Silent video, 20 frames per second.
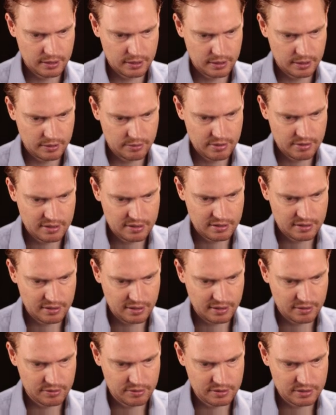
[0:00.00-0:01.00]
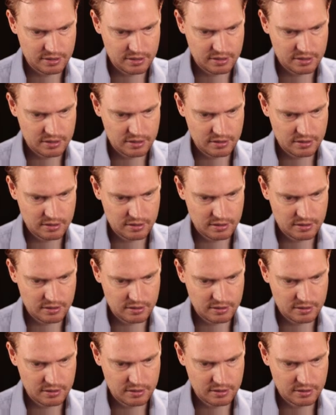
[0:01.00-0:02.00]
Okay, recent
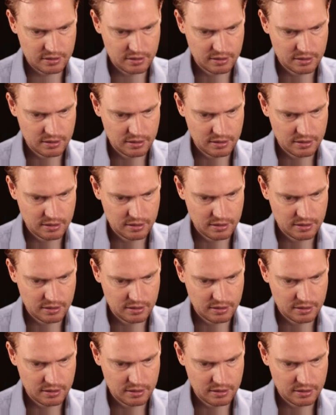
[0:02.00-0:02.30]
acquisitions.